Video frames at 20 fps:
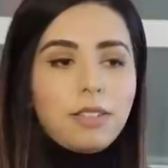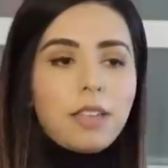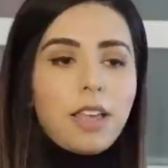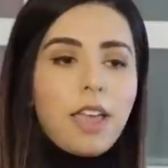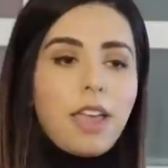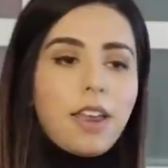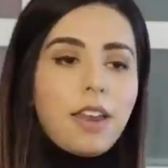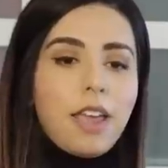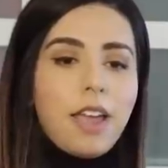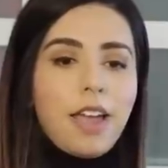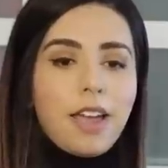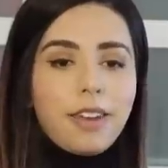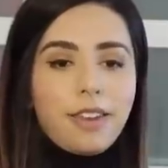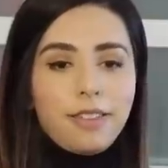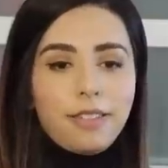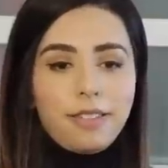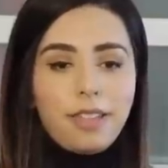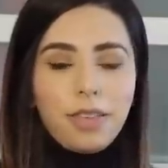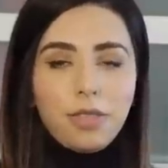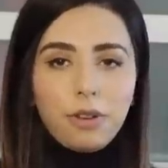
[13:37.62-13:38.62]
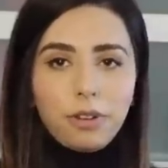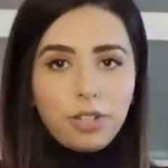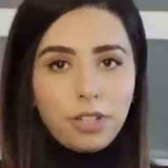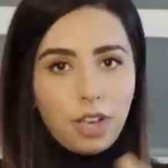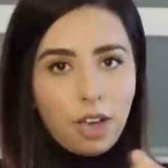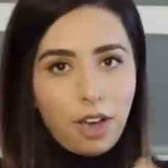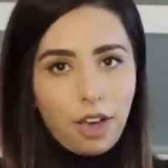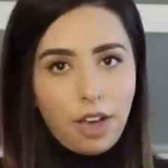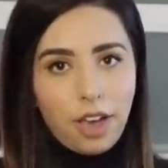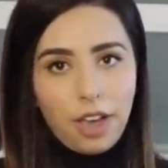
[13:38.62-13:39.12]
and it had a leather
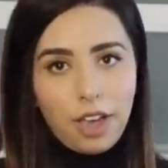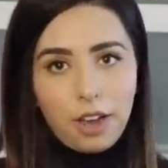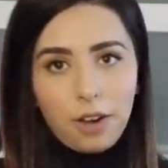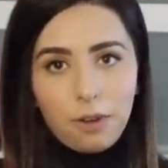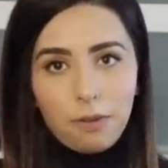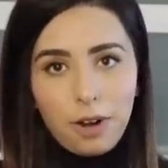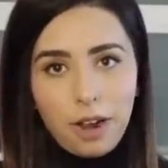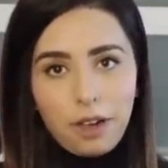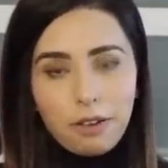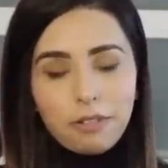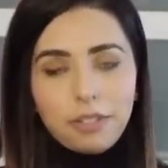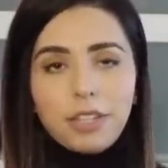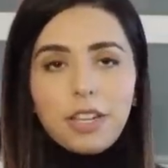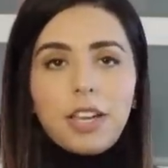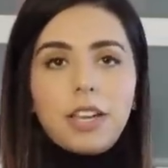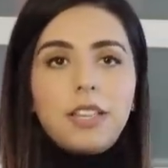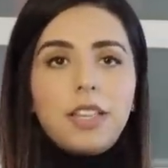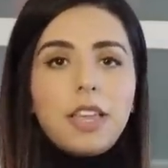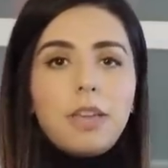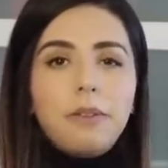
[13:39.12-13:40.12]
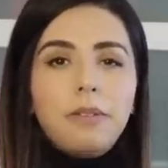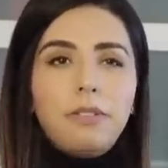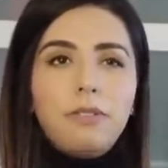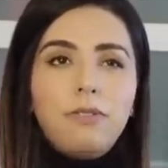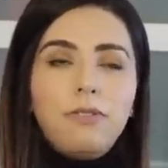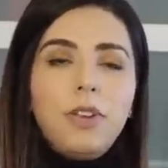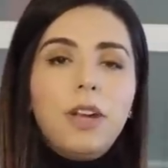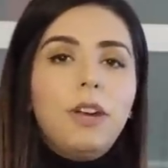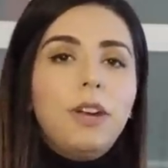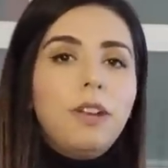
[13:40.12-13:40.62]
tie around it. Like, it was
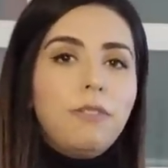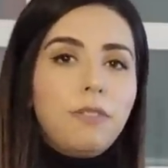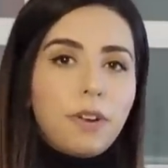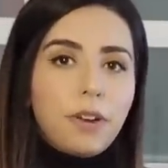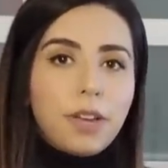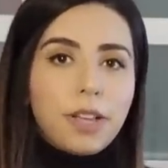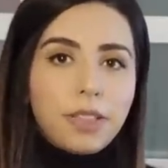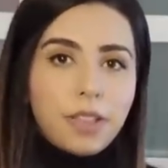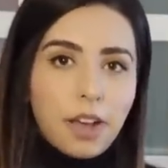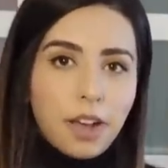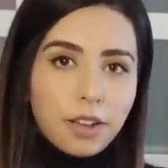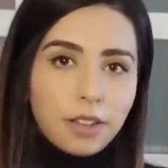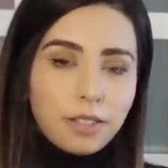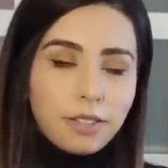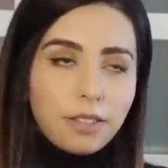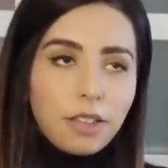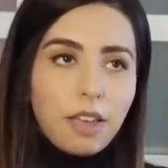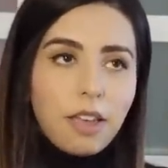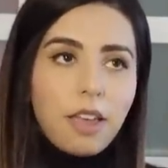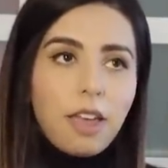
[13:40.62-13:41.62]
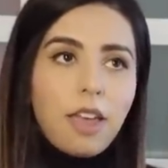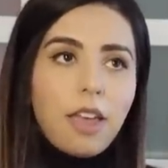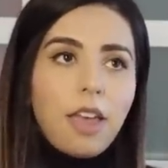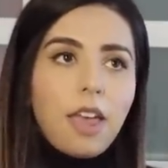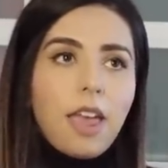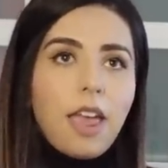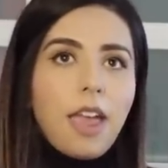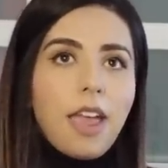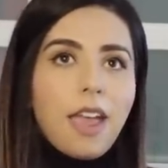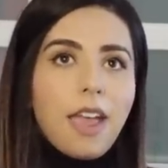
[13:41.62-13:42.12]
very, very luxe.
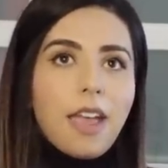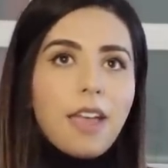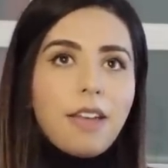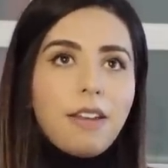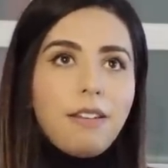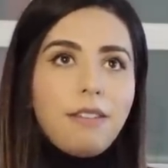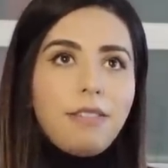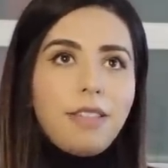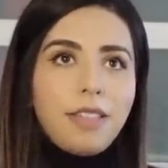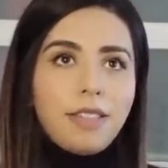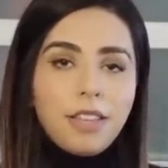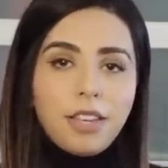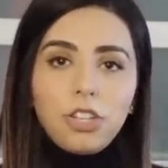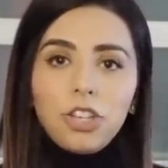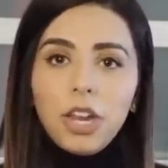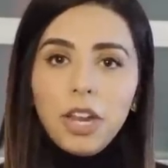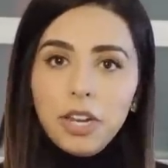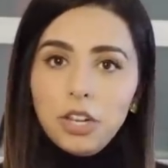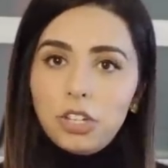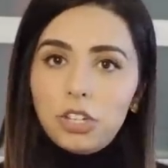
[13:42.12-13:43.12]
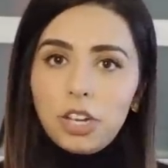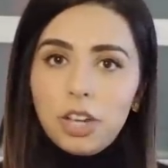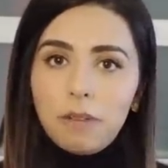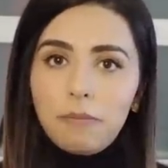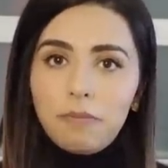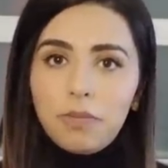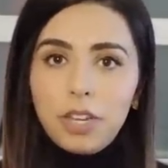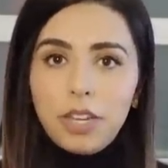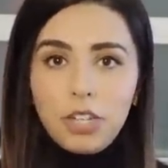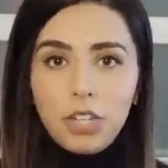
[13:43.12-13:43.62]
And then they changed
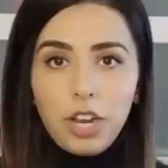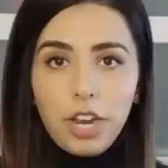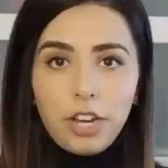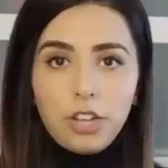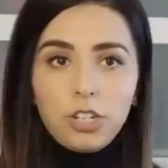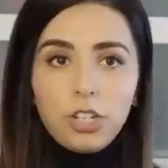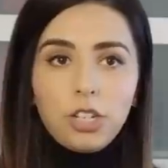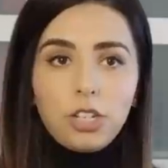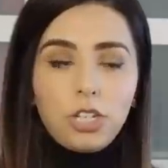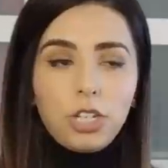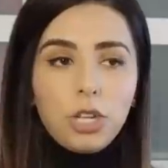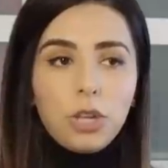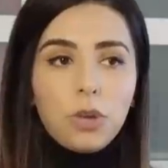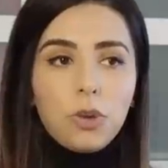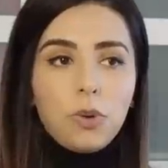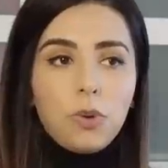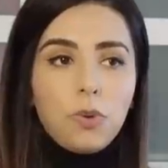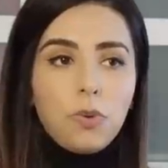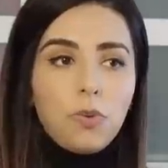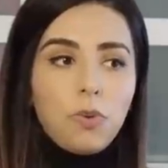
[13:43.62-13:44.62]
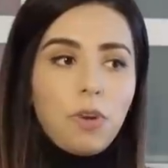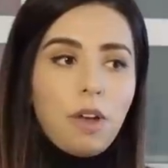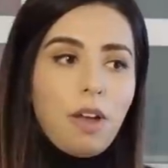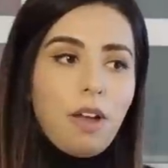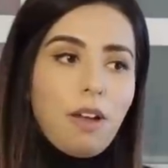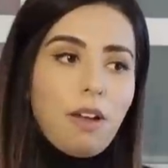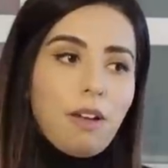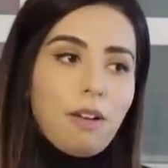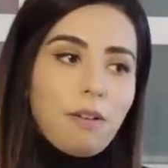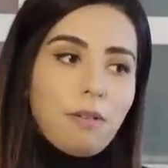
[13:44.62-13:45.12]
it. They changed it to
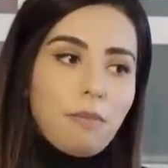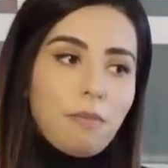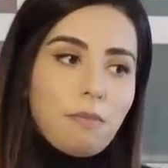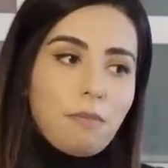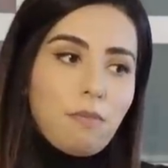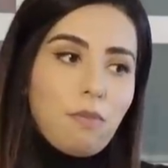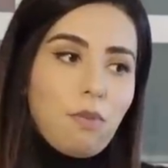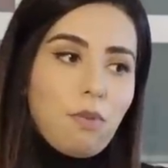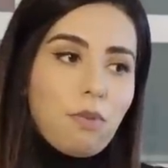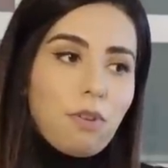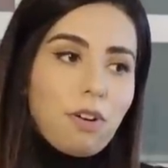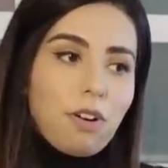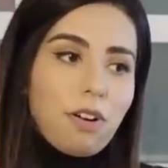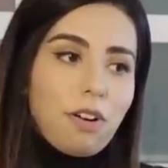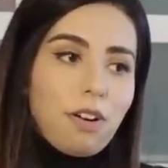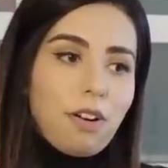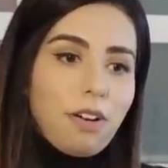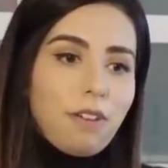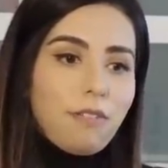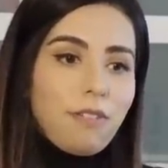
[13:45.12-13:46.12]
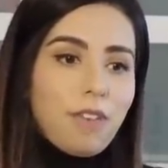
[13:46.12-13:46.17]
more of